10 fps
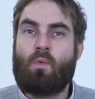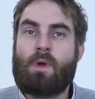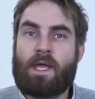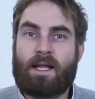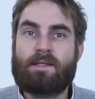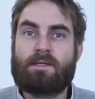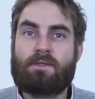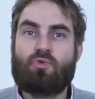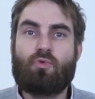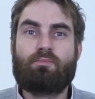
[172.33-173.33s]
We had
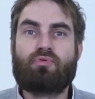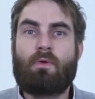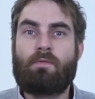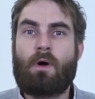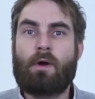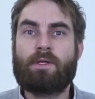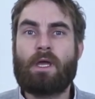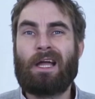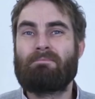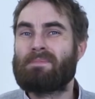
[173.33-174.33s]
to provide
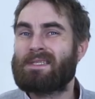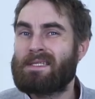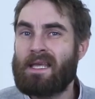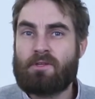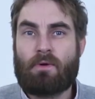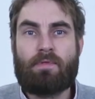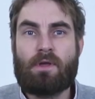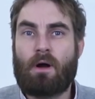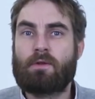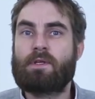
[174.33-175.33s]
a
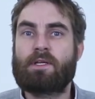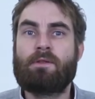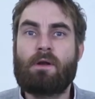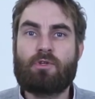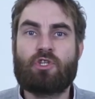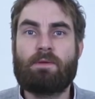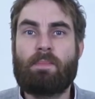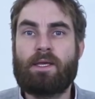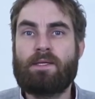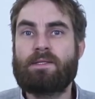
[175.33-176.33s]
state-of-the-art
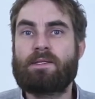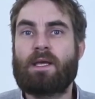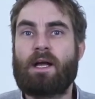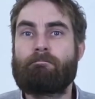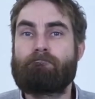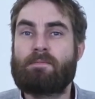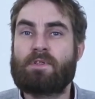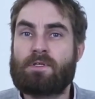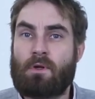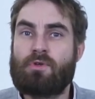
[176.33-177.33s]
technology-based um,
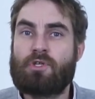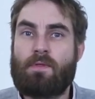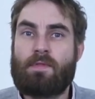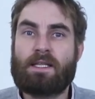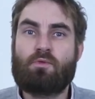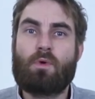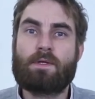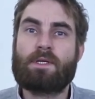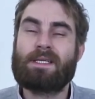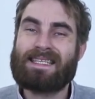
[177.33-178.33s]
solution that
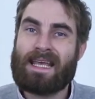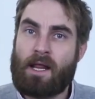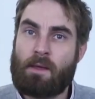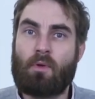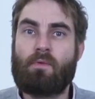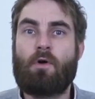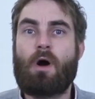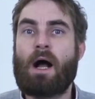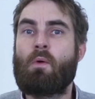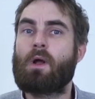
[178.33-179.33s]
was scalable
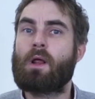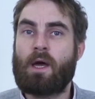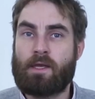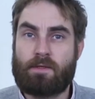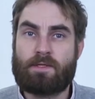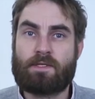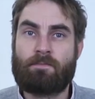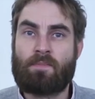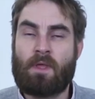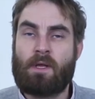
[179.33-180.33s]
for our clients.